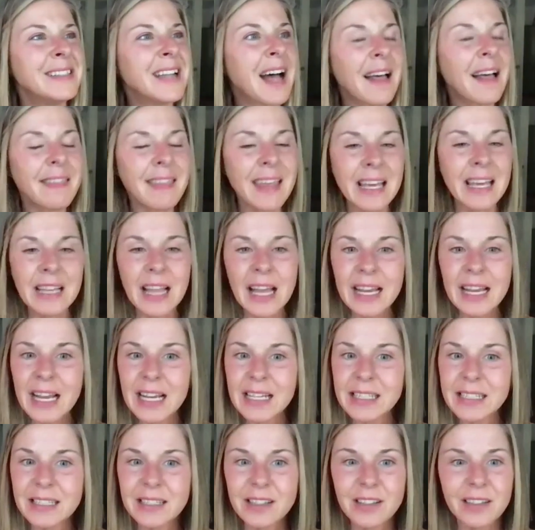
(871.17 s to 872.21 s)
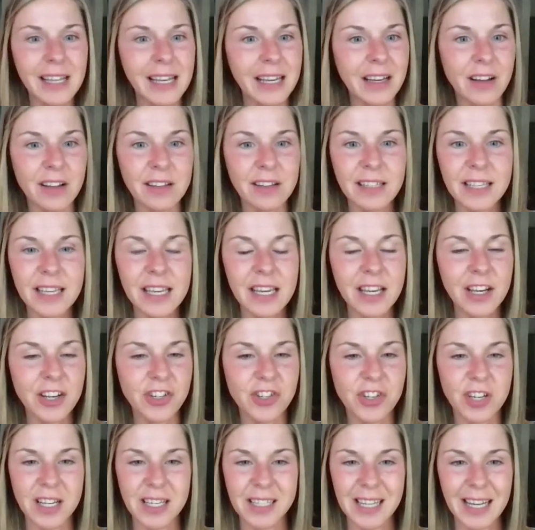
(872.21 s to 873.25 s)
nothing like I did like on the
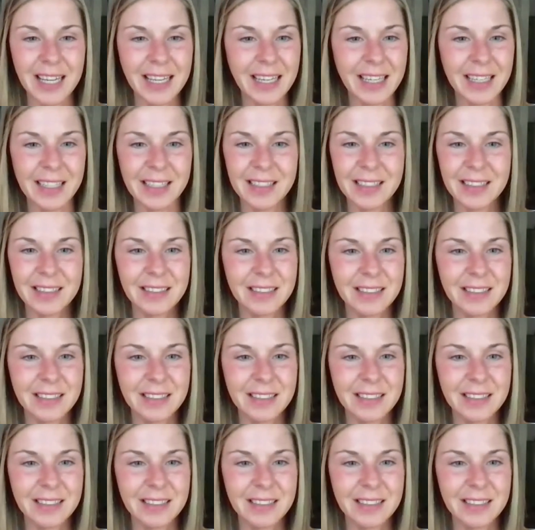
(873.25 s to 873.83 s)
ketogenic diet.